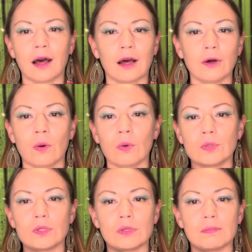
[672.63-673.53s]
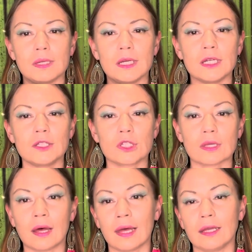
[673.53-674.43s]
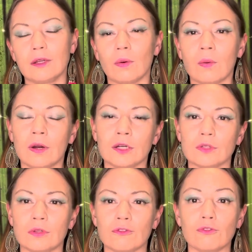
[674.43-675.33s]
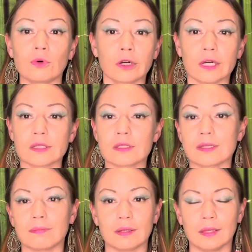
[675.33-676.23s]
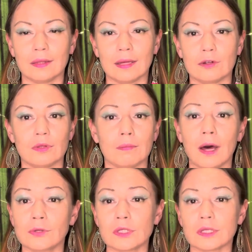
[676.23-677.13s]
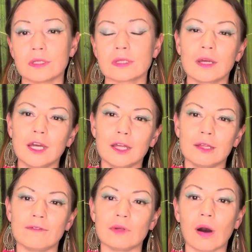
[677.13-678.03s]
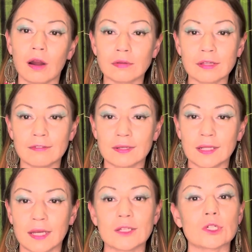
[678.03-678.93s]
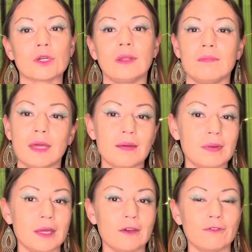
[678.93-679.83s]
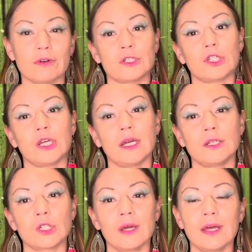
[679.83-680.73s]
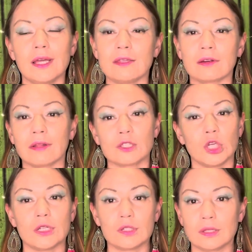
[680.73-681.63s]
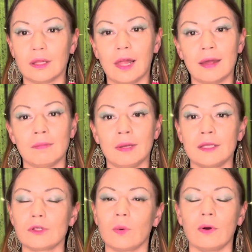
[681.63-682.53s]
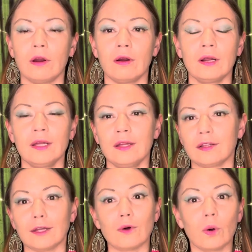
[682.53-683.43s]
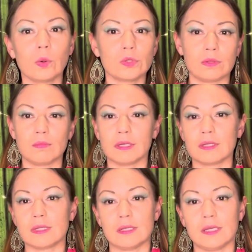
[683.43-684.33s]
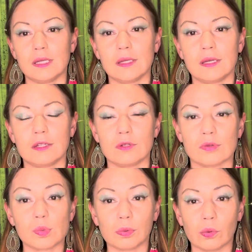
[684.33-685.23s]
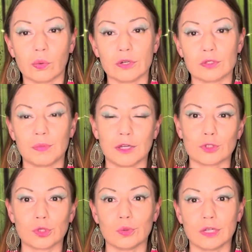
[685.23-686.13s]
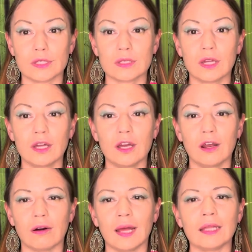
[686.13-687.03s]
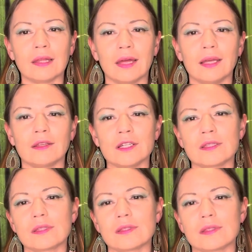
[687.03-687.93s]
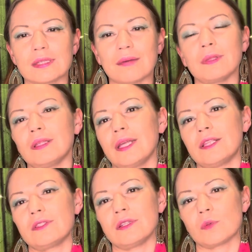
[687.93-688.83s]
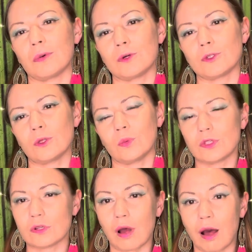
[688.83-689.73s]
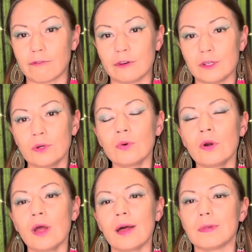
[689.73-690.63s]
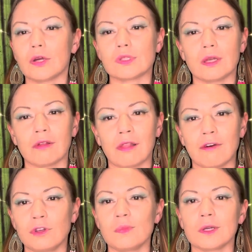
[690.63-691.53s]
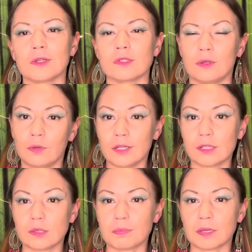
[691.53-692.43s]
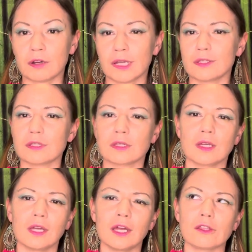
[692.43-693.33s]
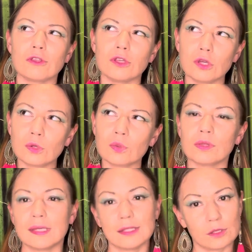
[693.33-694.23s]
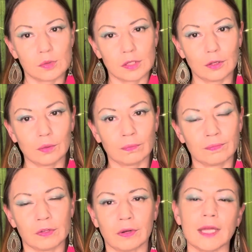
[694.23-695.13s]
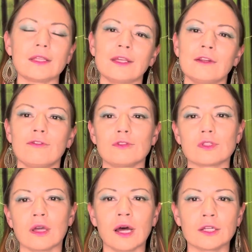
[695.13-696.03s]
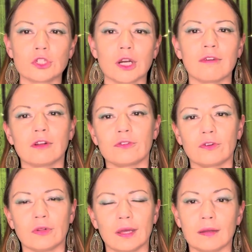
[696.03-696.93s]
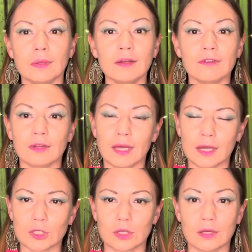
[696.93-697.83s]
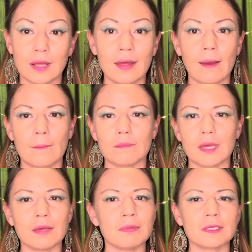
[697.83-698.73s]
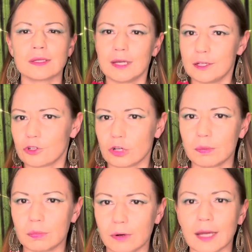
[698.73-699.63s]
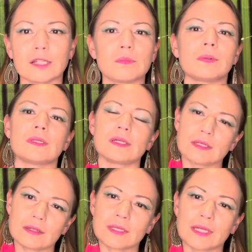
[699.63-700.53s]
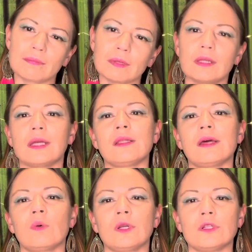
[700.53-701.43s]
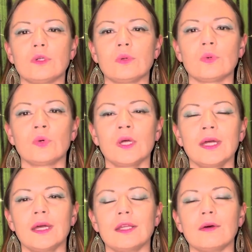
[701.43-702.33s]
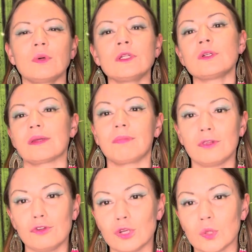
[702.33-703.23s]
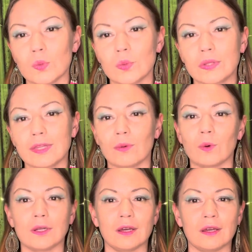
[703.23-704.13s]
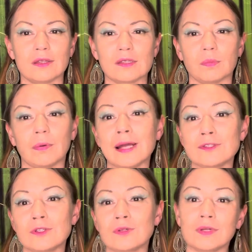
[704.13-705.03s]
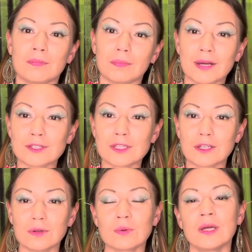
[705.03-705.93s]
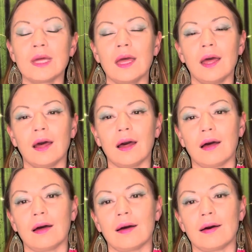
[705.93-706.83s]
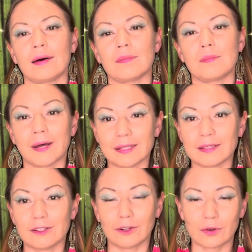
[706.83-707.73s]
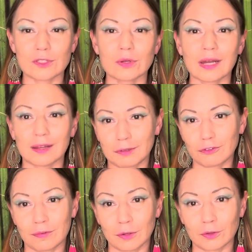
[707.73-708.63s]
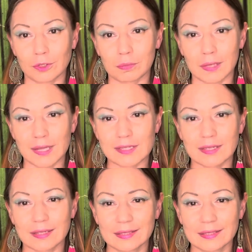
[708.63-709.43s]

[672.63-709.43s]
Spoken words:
go to the beach side or to the forest, something like that, to the mountains. If you are living in nature, then maybe for a change, either like change the climate or like go to the big city to explore, to be a tourist, right? Like there is something that this person wants to offer you because they love you, because they want to experience new things with you, right? And if it's not travel for like a big vacation, maybe it's a day trip, right? But it's still something that they want to do. They want to do something new. They want to surprise you, impress you, but you know, it's all coming from a good place.